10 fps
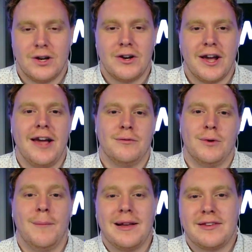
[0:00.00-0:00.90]
Okay,
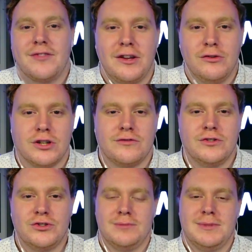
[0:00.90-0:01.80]
well, massive thank you, Josh, for
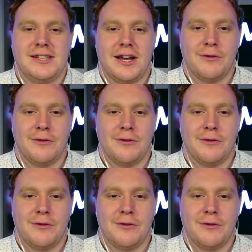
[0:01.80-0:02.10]
joining me today.